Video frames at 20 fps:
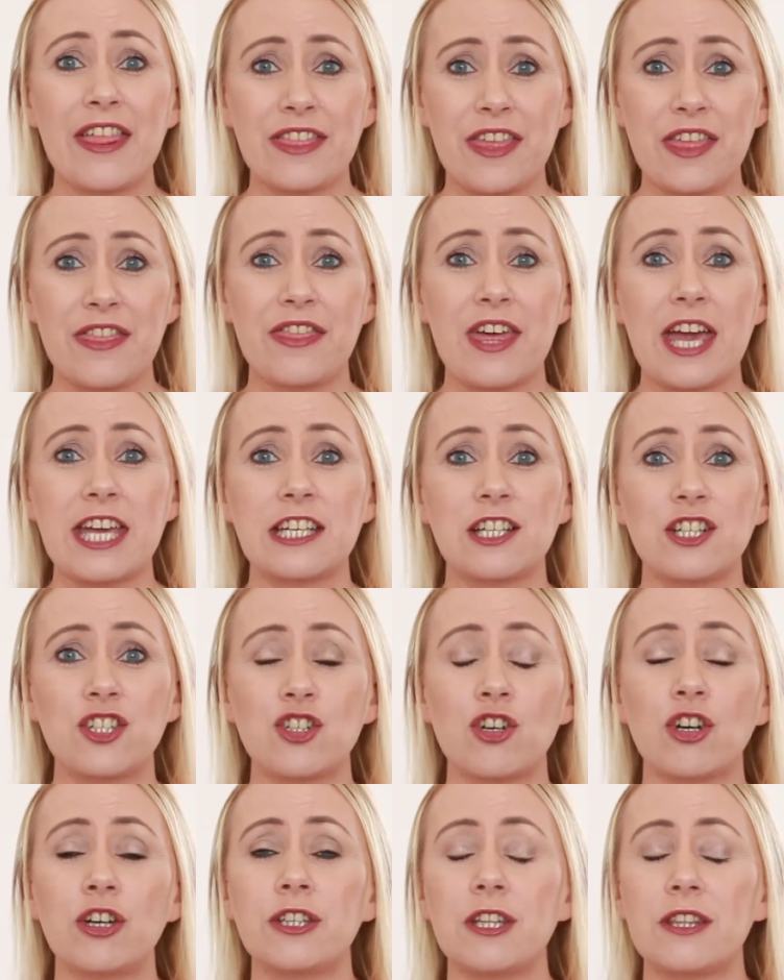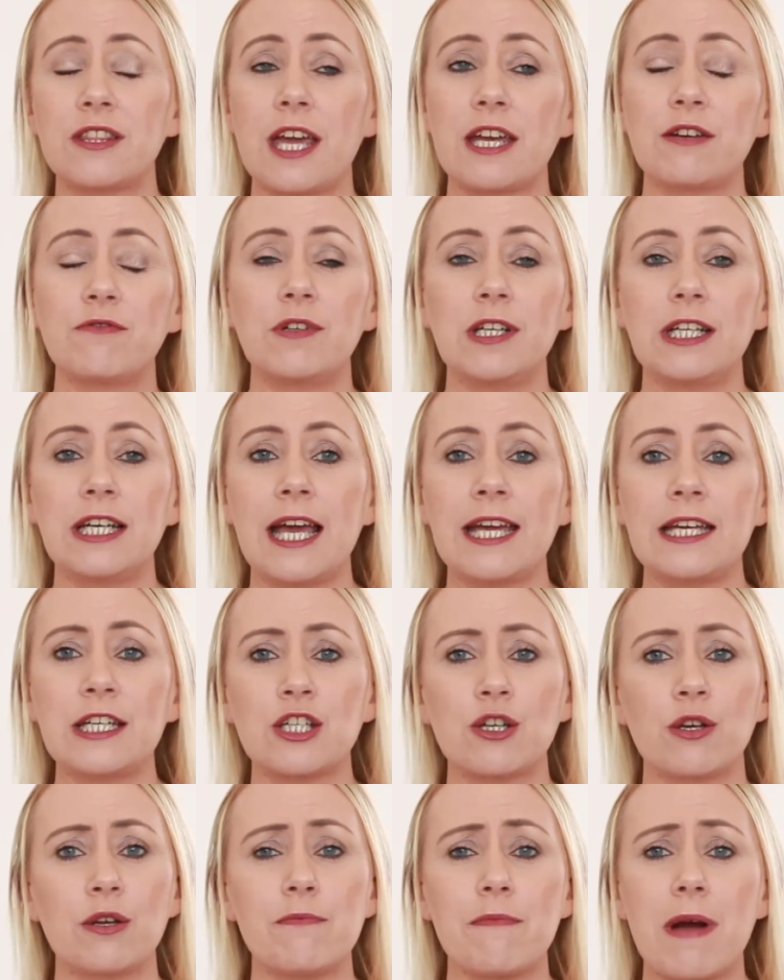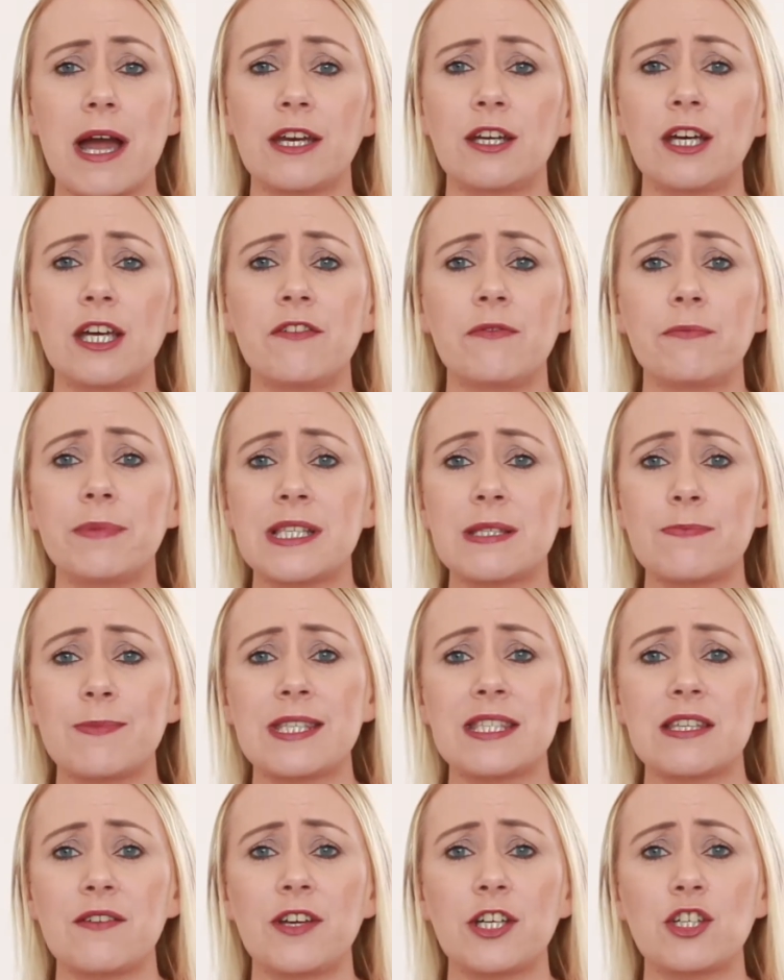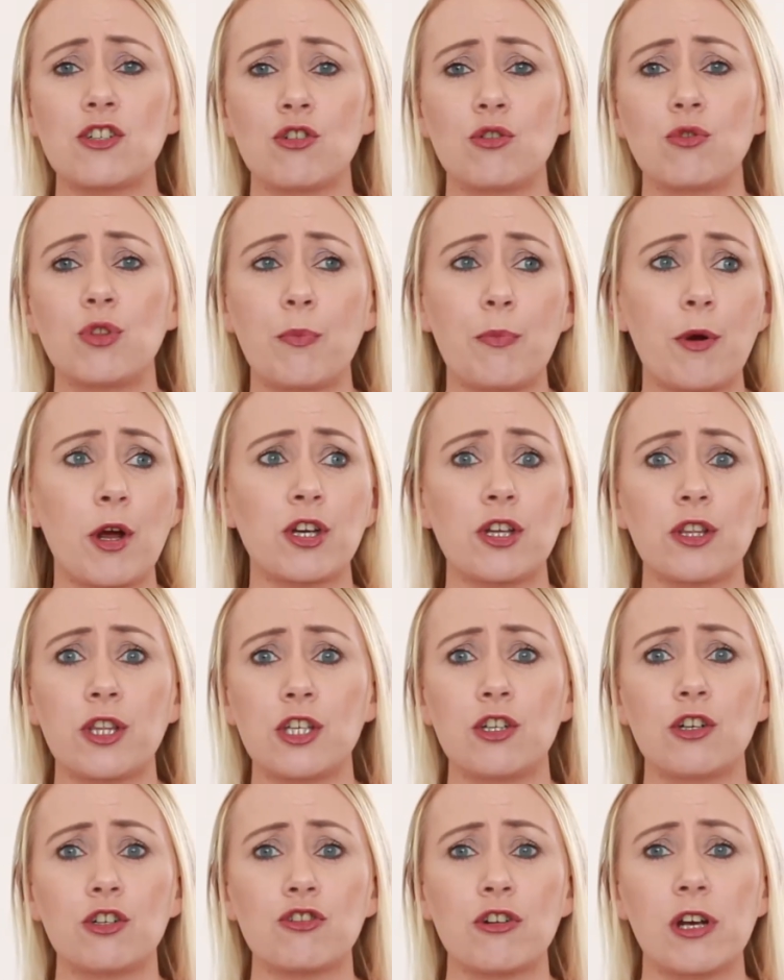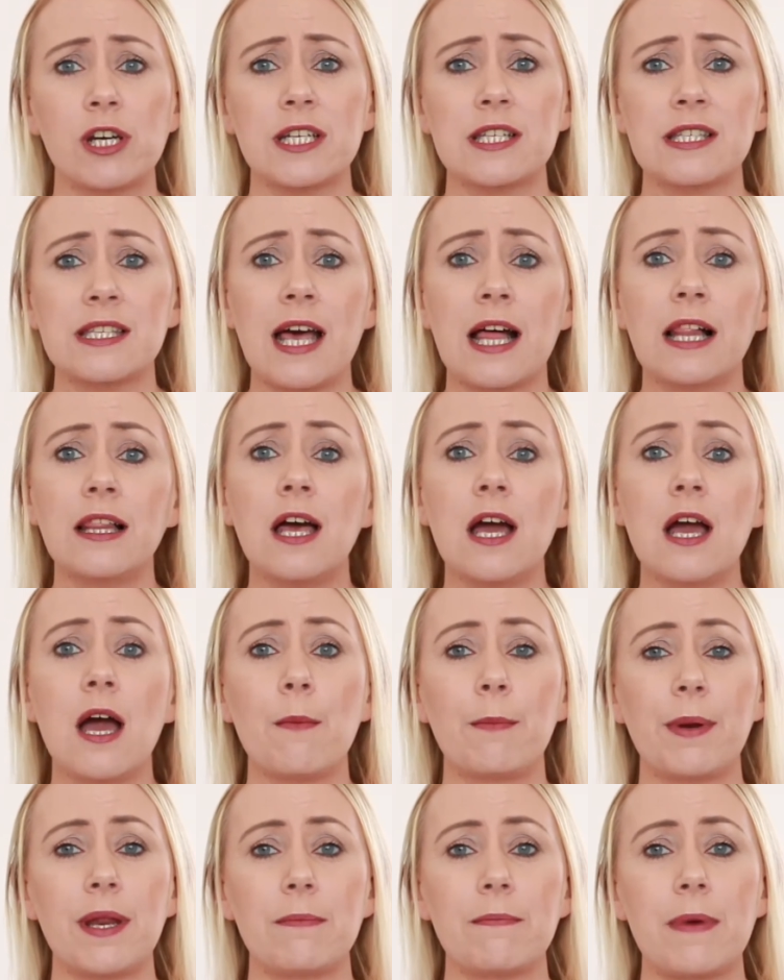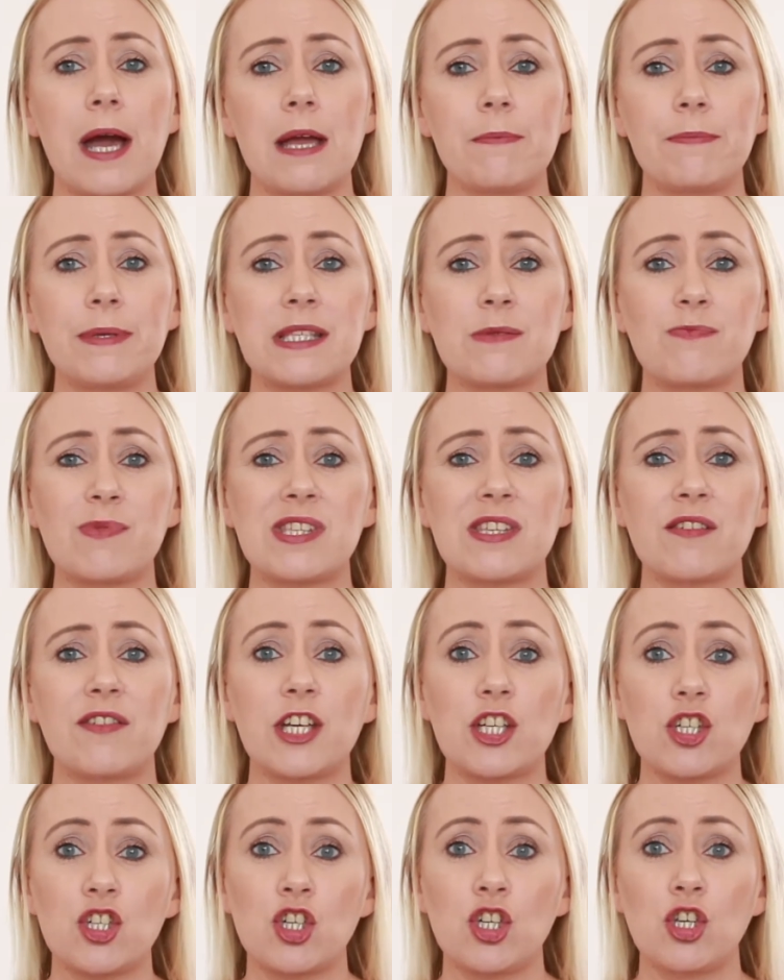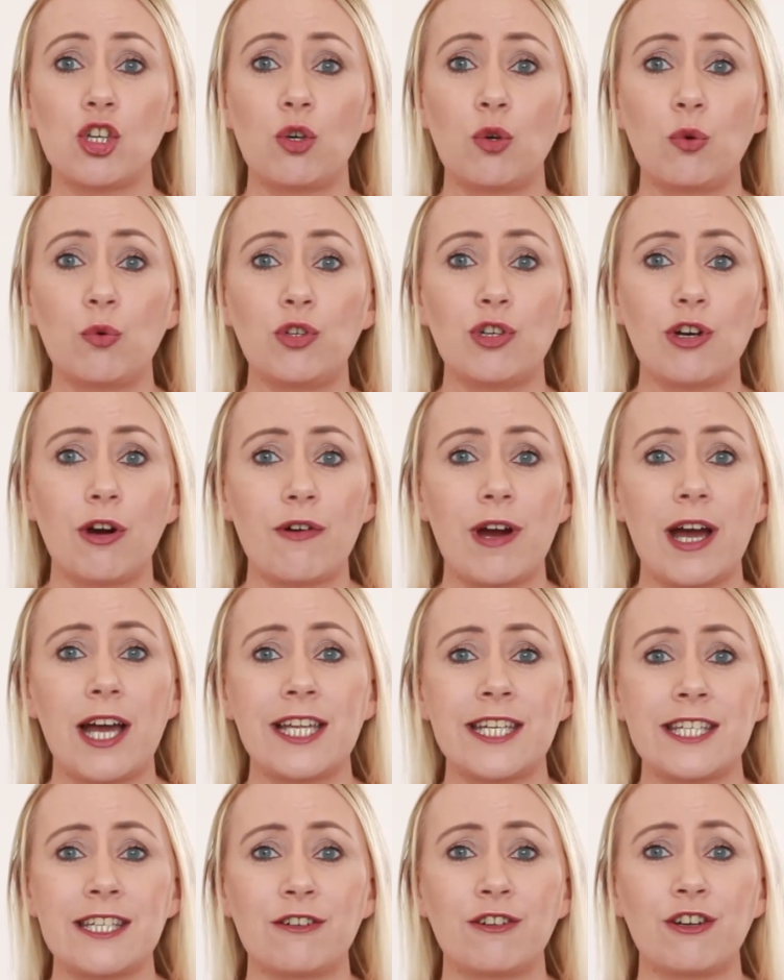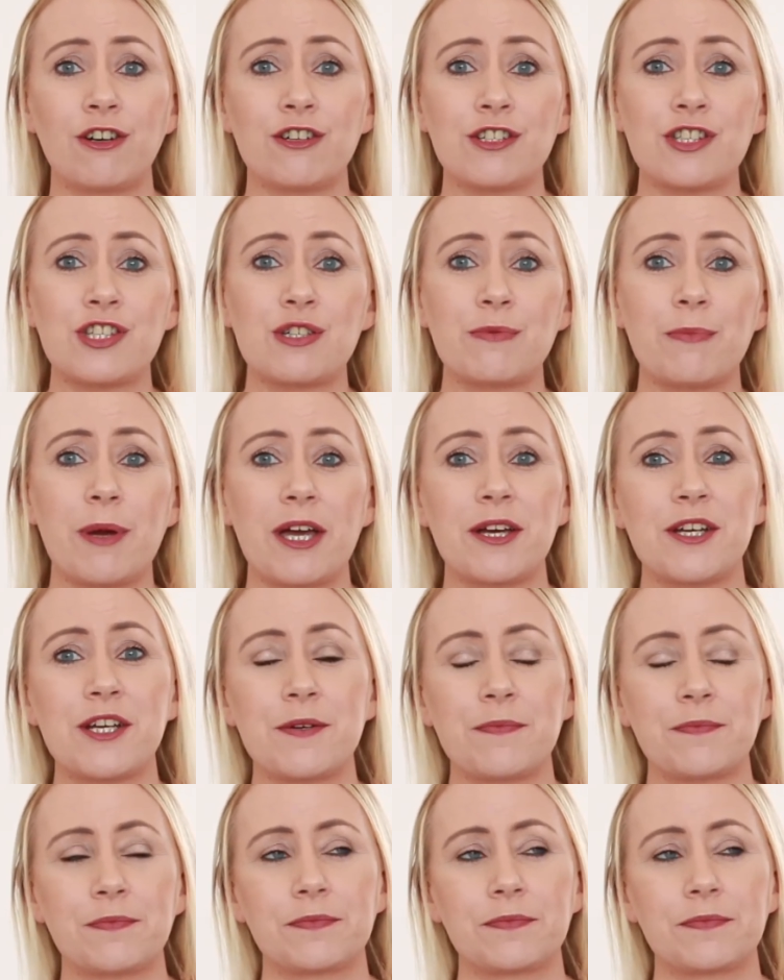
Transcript: that they enjoy, that they relate to. It might not even be specific to the product that you're trying to sell, but it might be specific to your ideal customer.